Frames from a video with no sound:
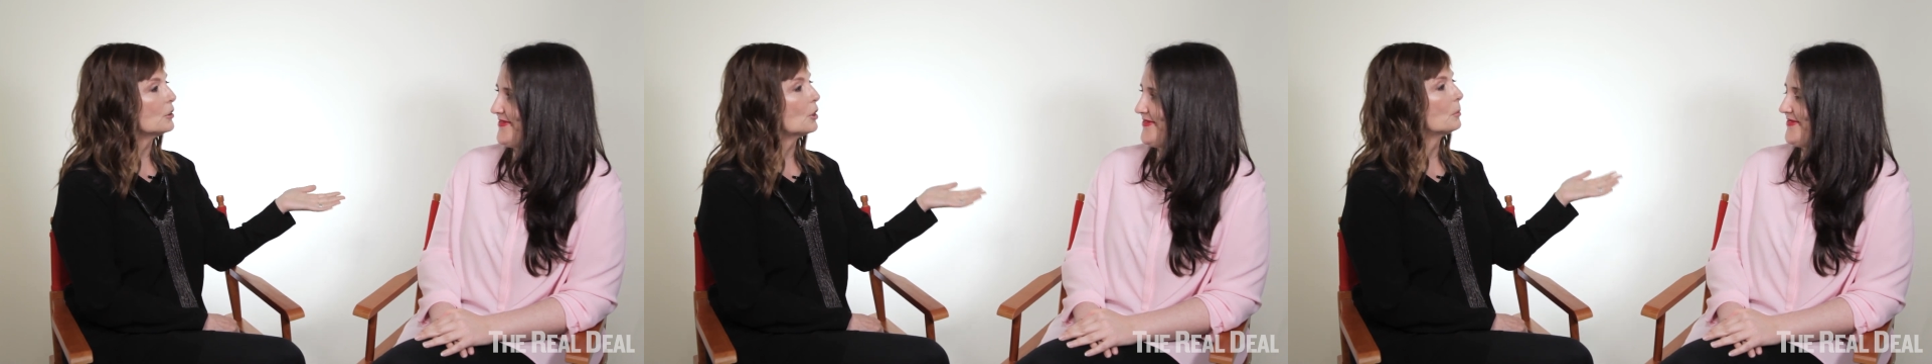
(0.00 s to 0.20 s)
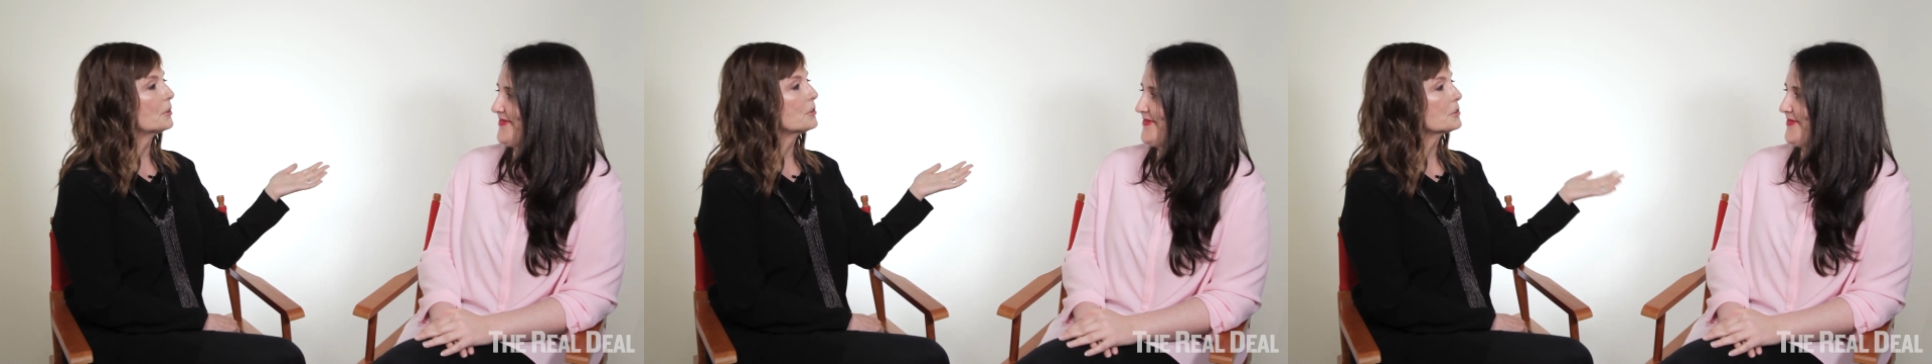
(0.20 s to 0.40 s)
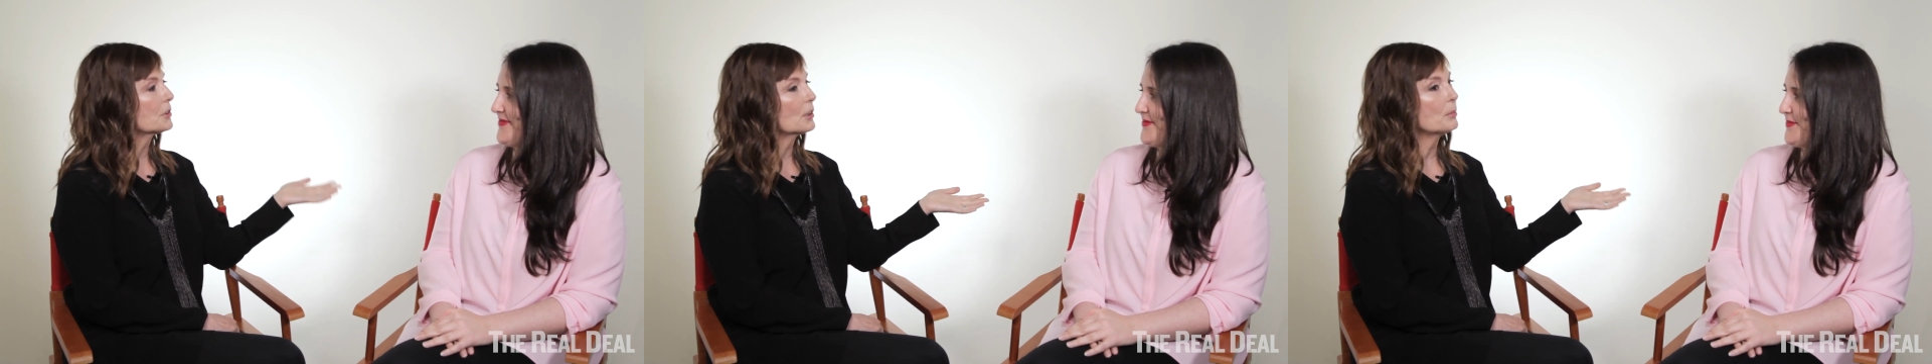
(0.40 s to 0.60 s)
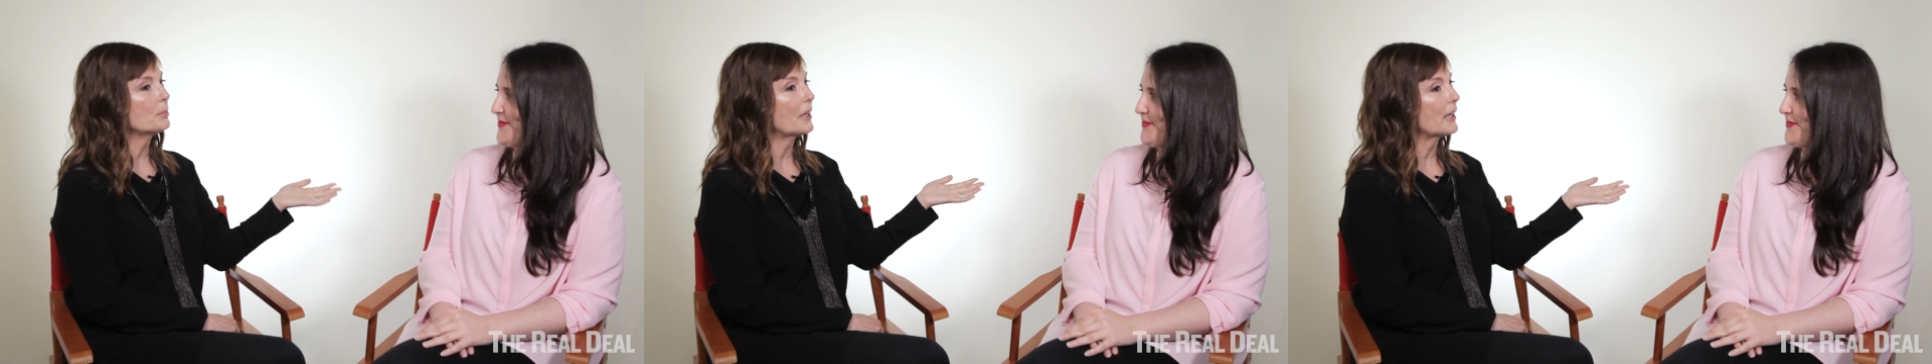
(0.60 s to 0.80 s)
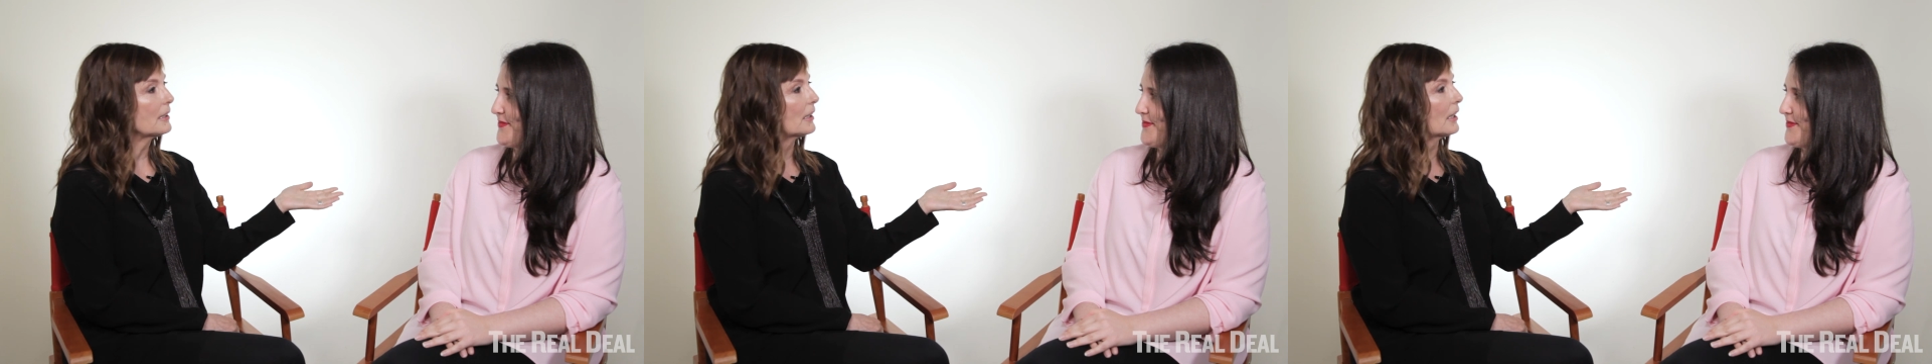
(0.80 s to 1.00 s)
no one is going to
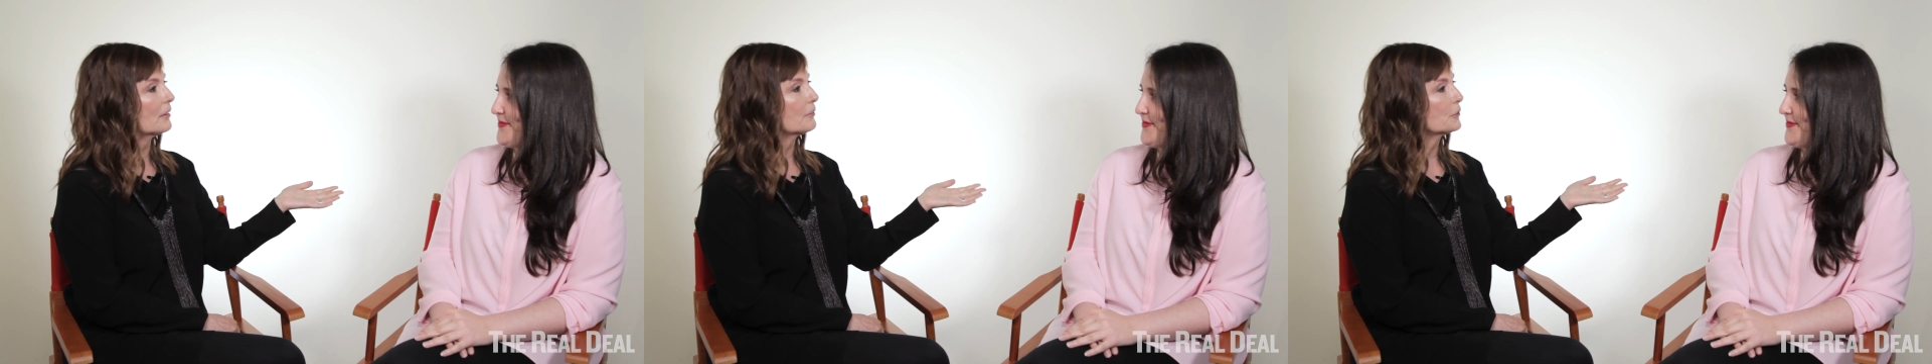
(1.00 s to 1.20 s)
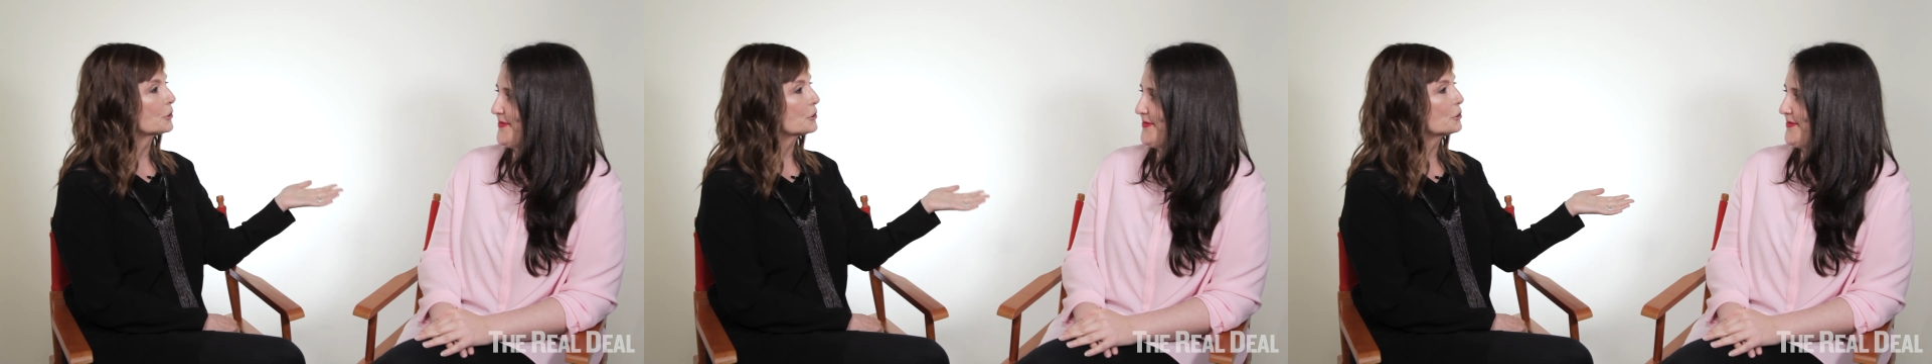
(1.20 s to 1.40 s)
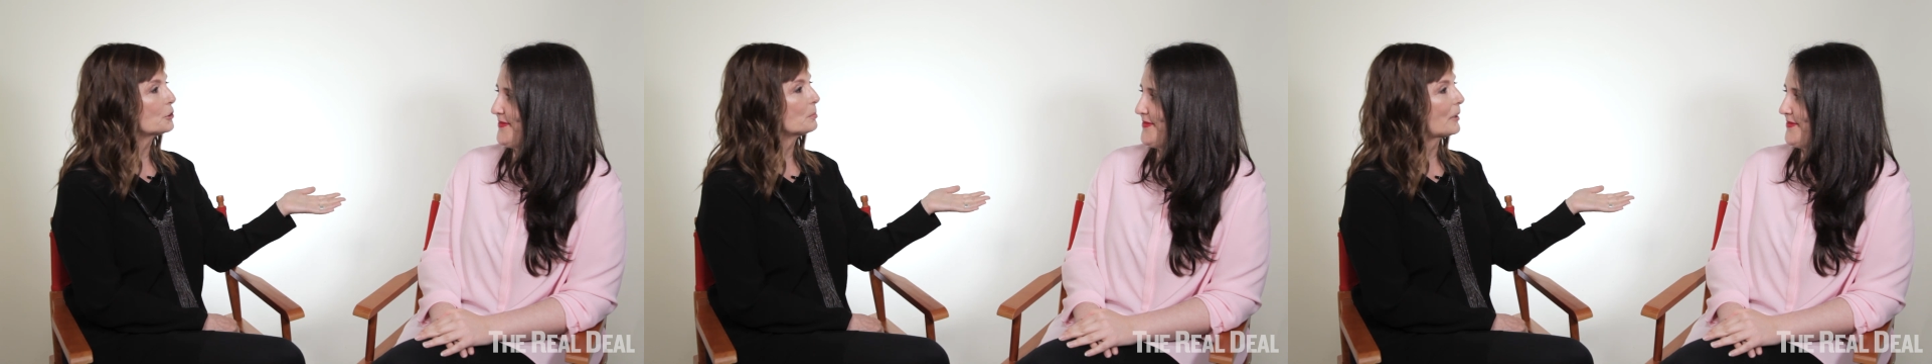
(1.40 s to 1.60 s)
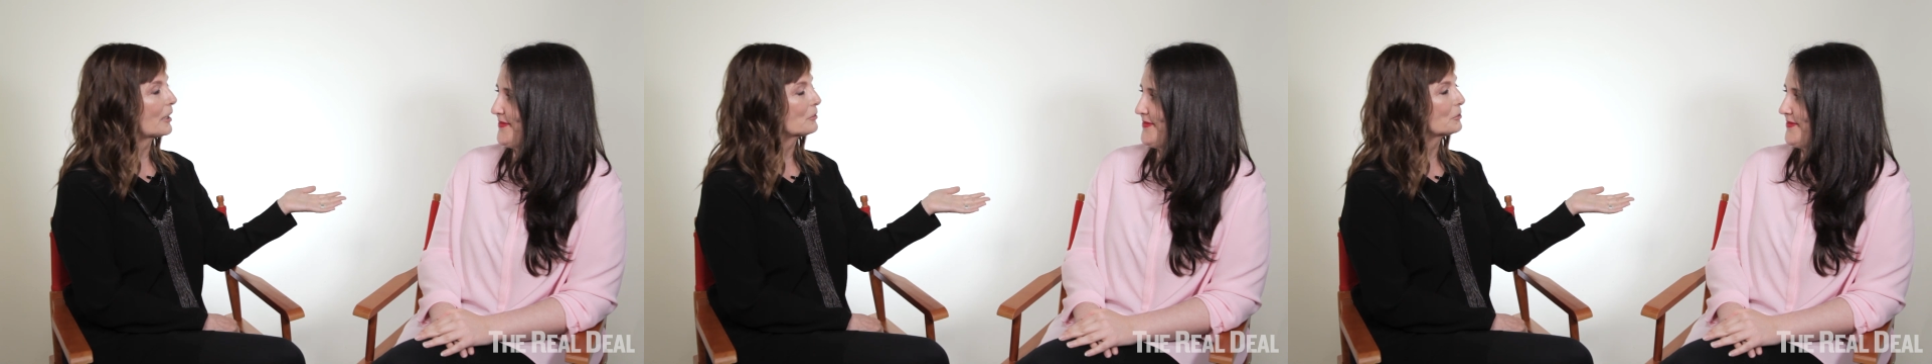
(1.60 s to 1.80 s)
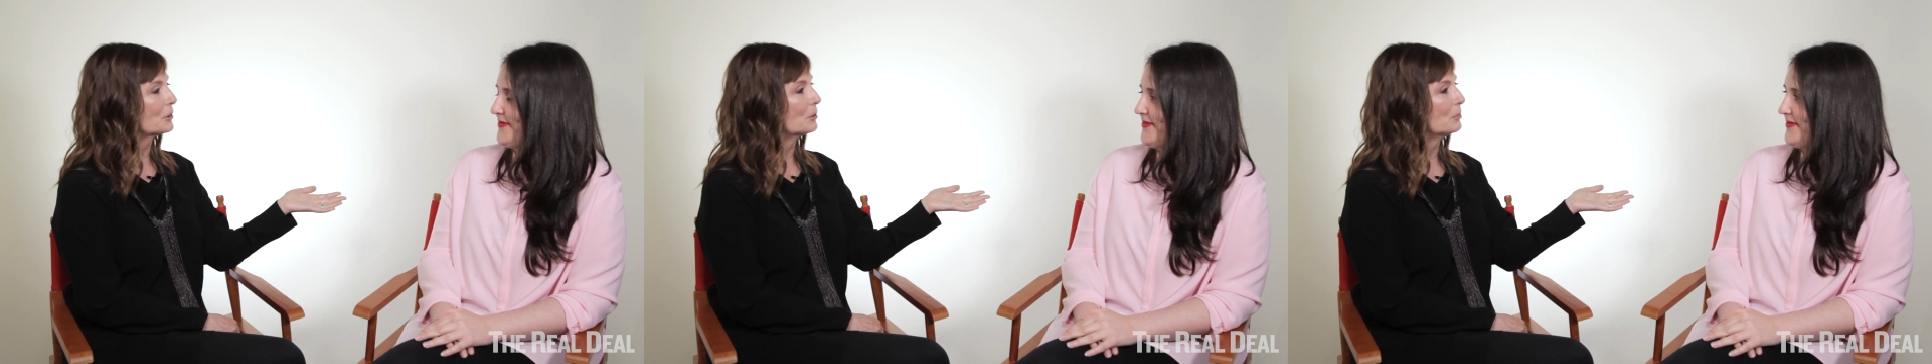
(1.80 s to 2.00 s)
pay that for a
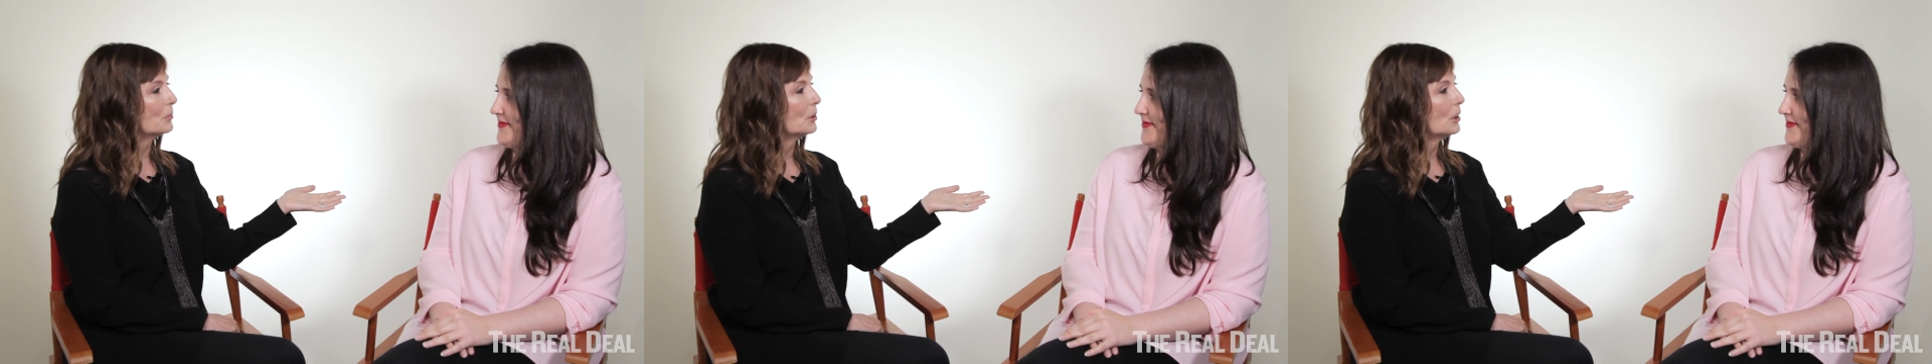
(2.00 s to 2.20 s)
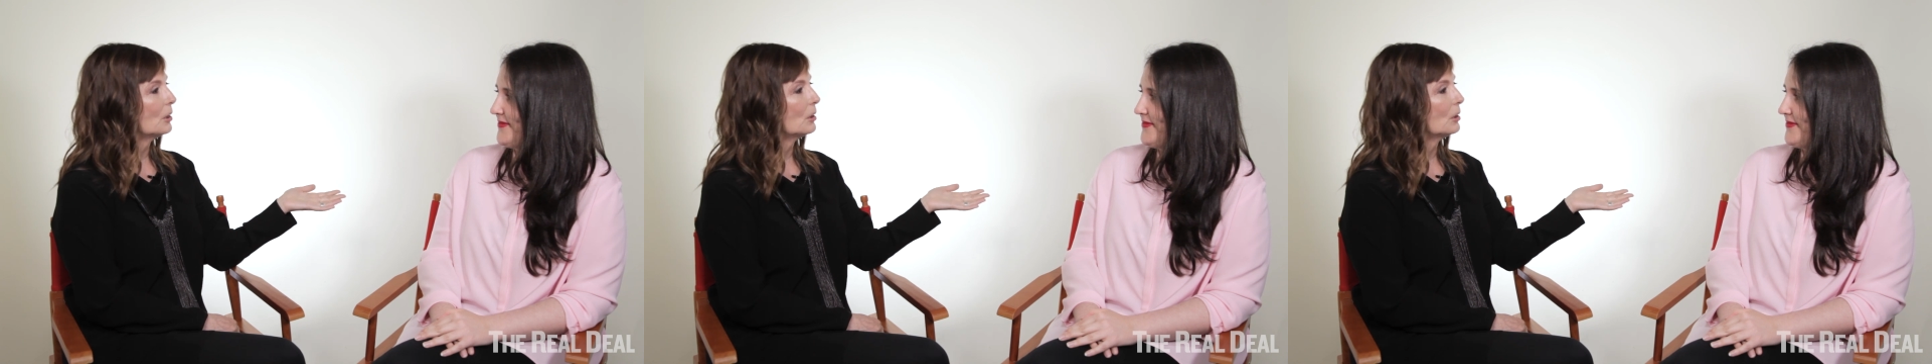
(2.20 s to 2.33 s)
2-bedroom?